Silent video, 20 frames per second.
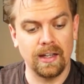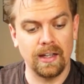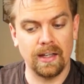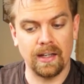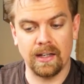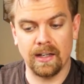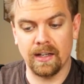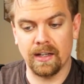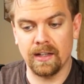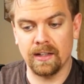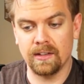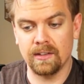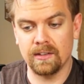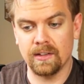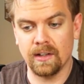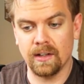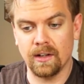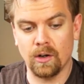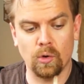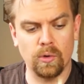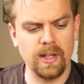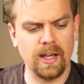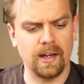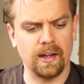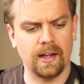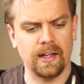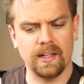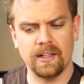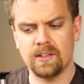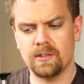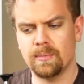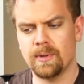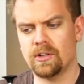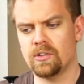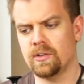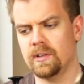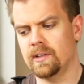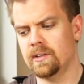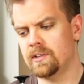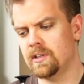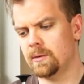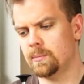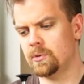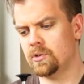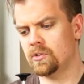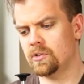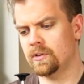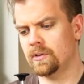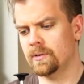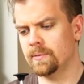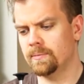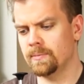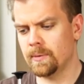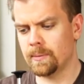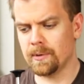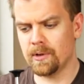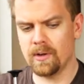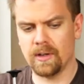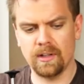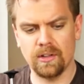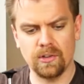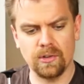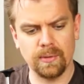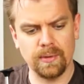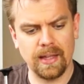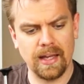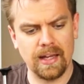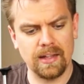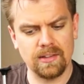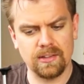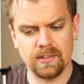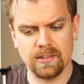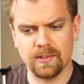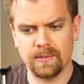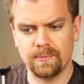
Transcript: And oh yeah, I need to measure the temperature. Let me go ahead and do that.